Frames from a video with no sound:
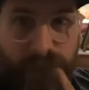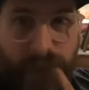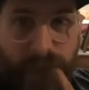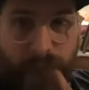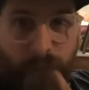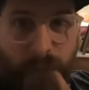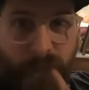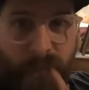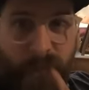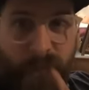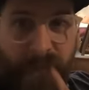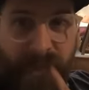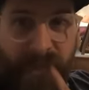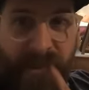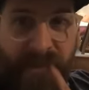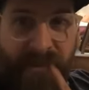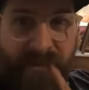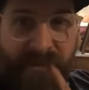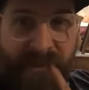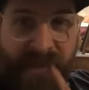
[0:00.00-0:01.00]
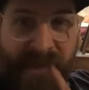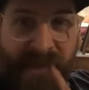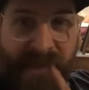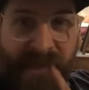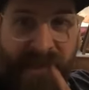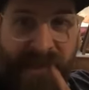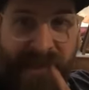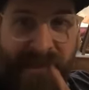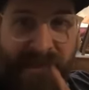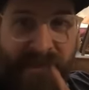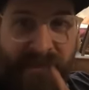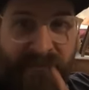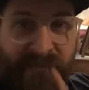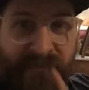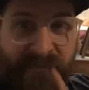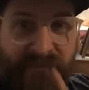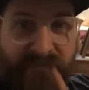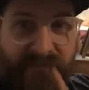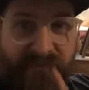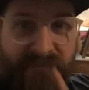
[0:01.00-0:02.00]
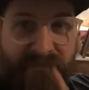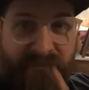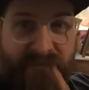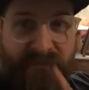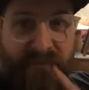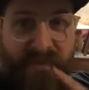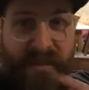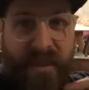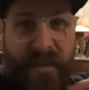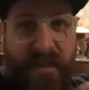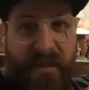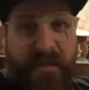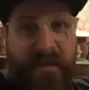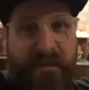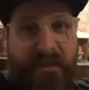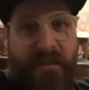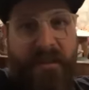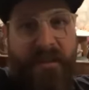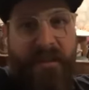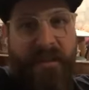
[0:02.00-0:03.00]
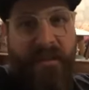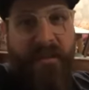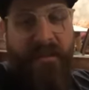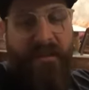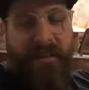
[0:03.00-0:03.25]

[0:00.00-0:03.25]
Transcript: what do I do now? You know, like,